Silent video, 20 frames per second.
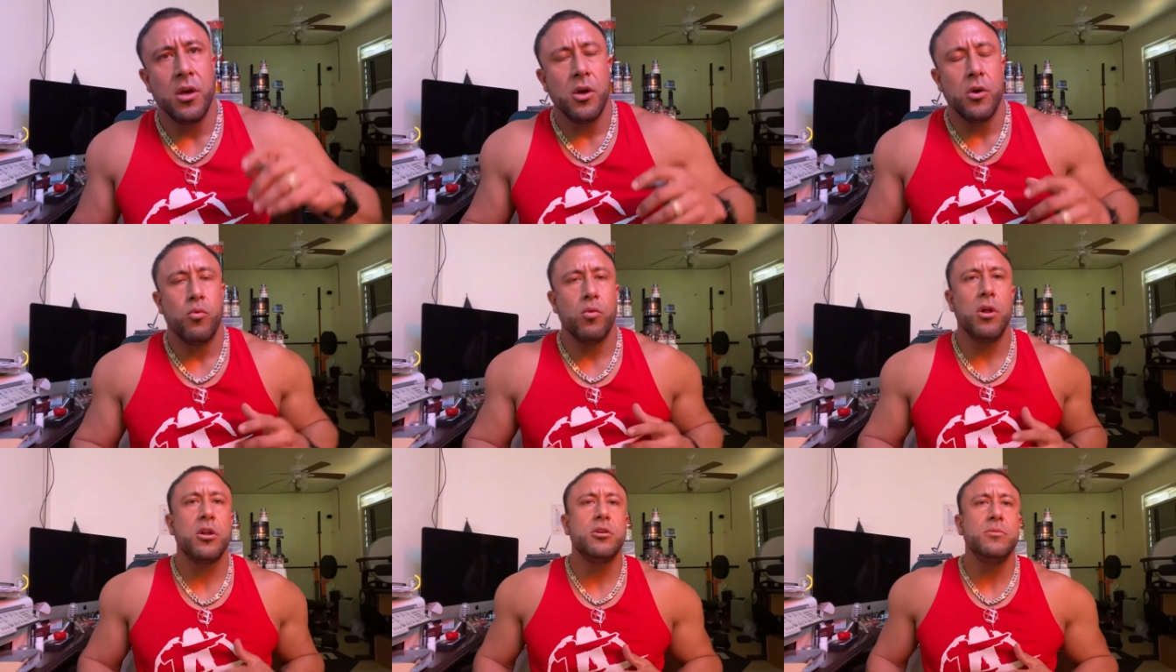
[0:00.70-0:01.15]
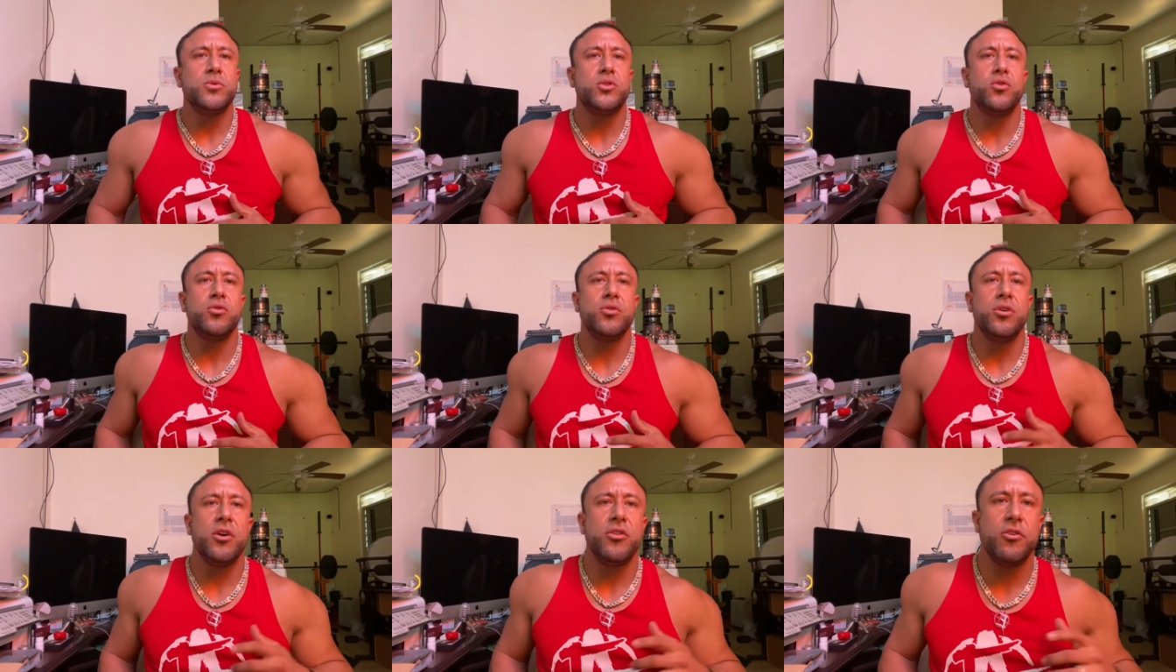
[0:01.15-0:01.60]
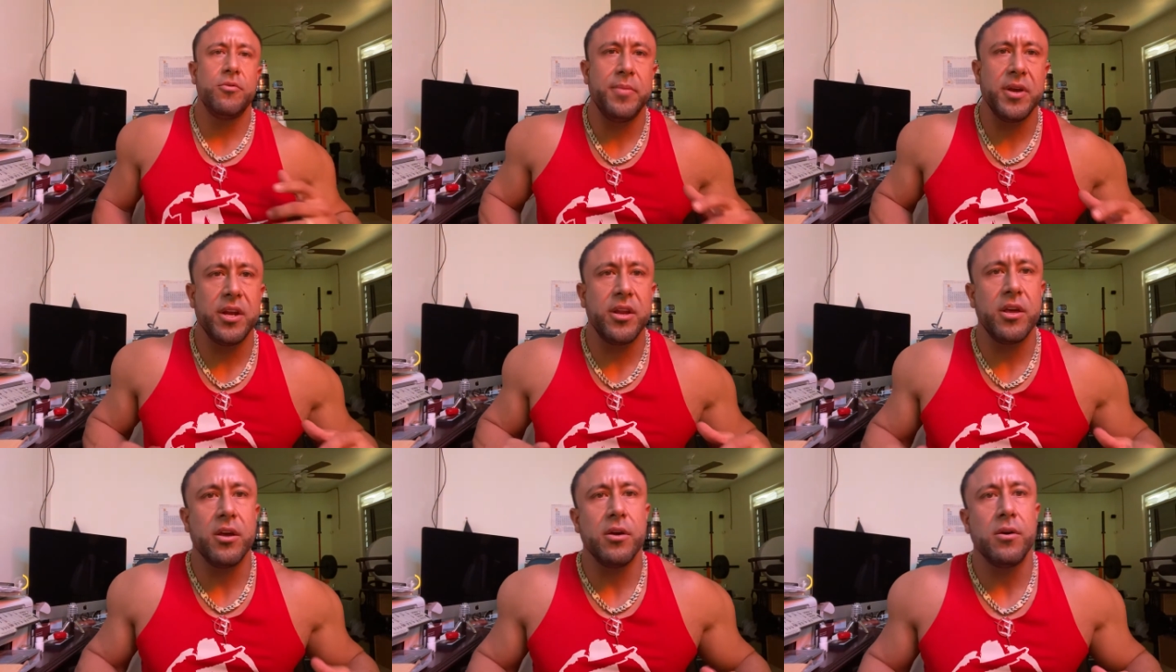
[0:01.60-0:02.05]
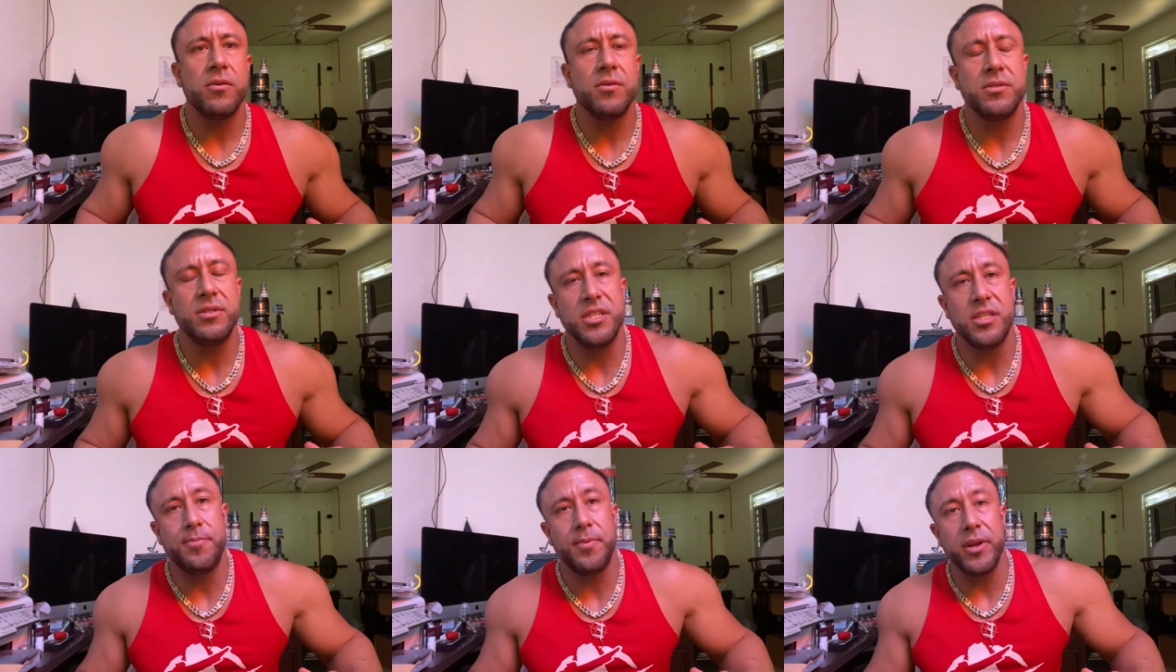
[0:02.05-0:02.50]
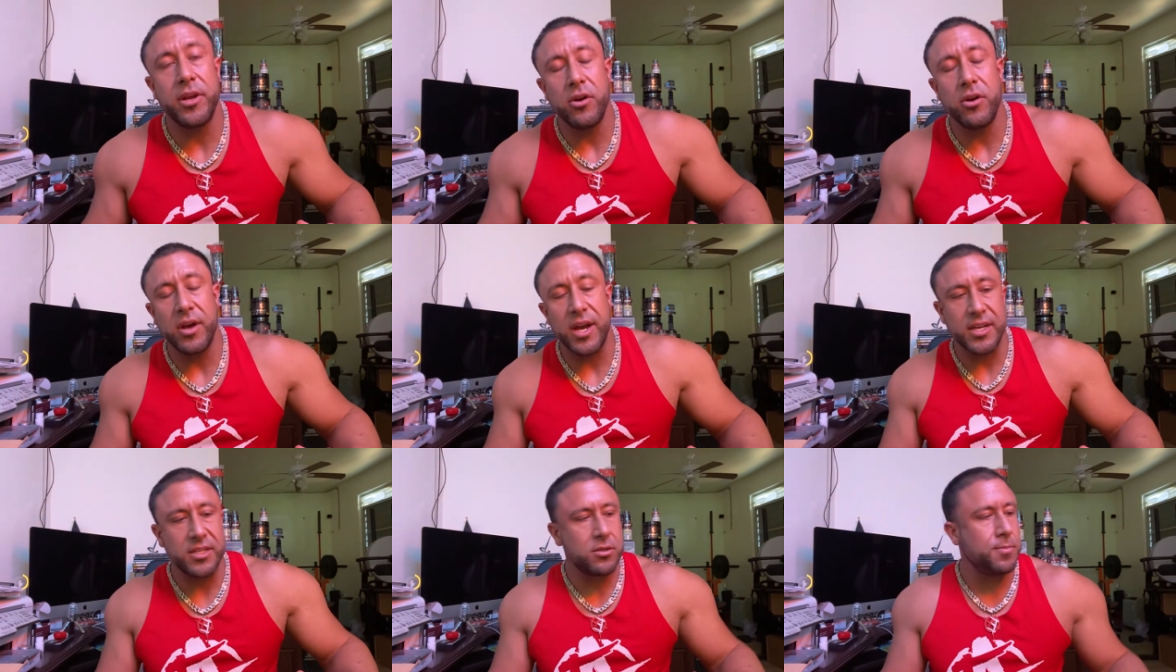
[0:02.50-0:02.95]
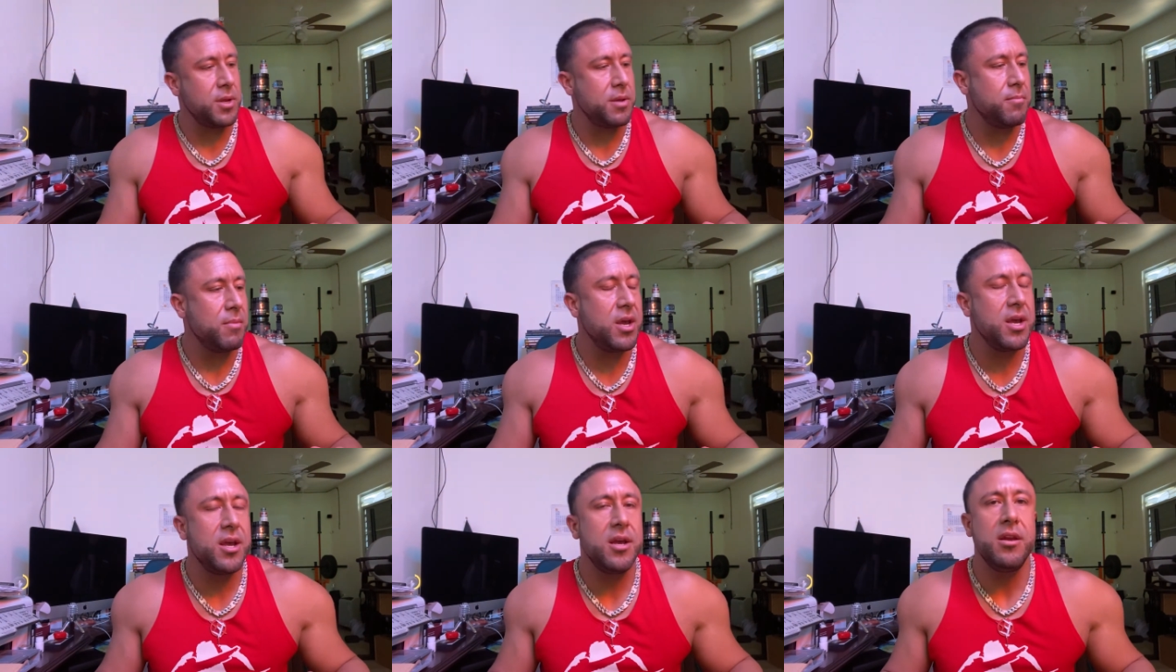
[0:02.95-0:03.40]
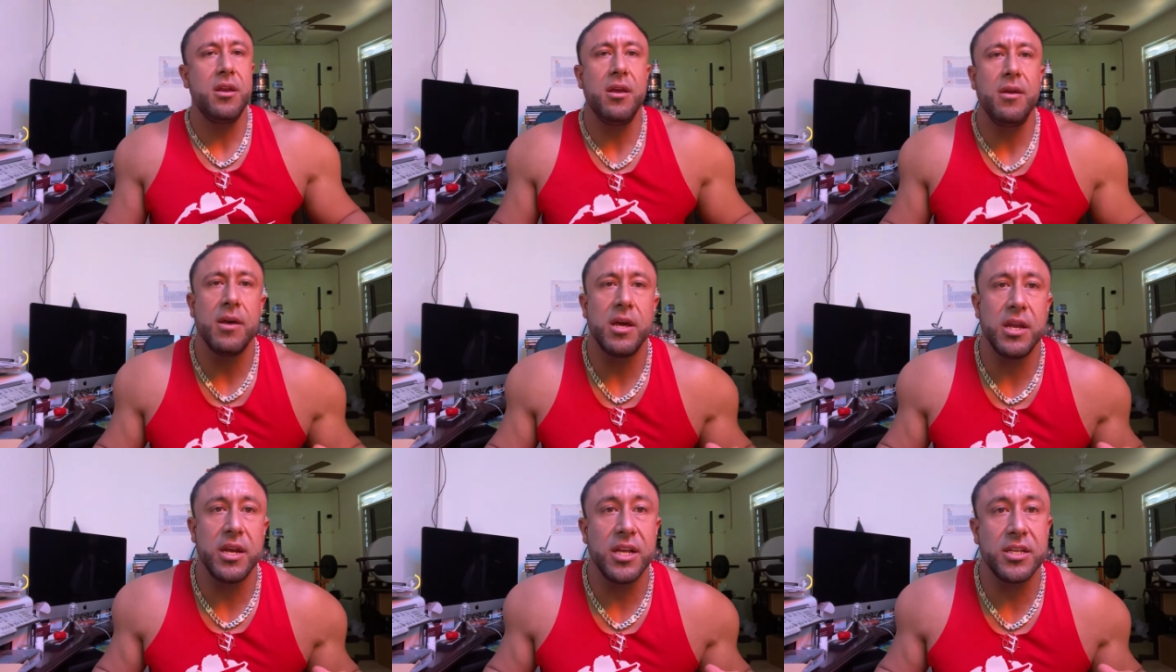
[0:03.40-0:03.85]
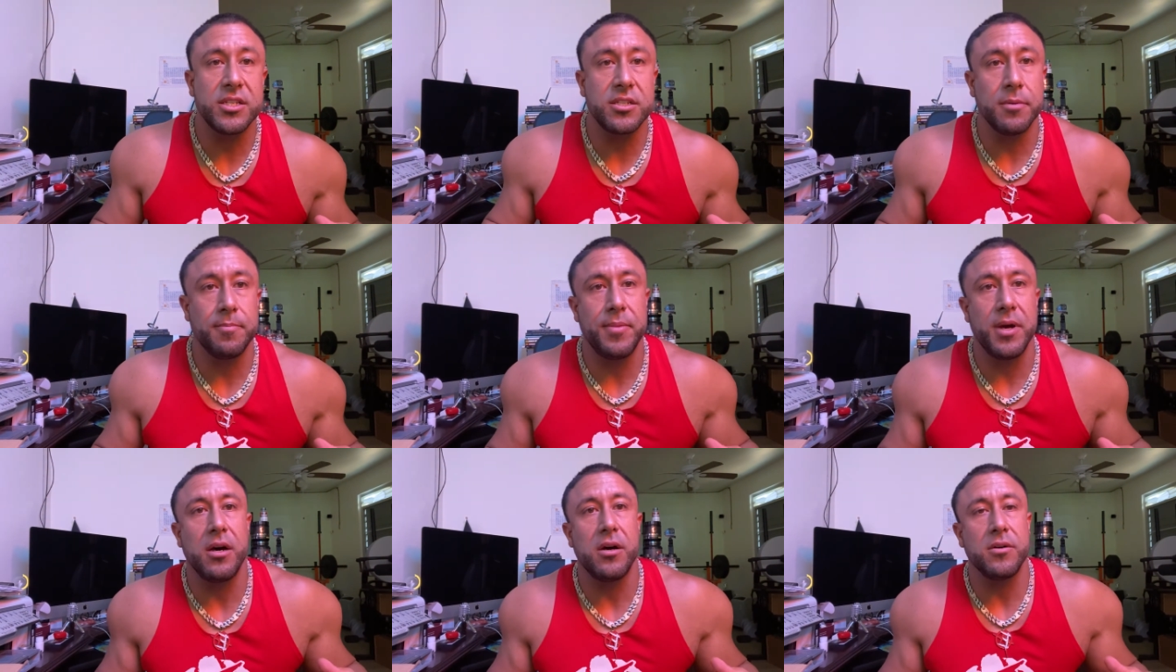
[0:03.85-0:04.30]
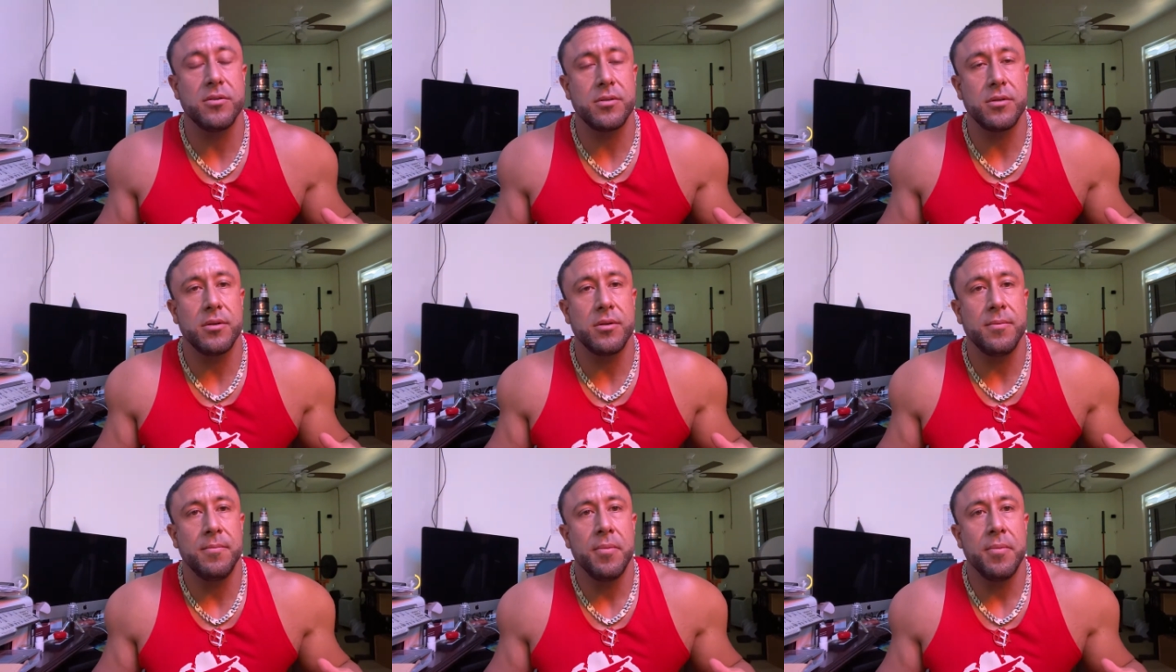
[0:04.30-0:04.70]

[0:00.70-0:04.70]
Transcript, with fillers: Welcome to another video. This video has to be made and it's about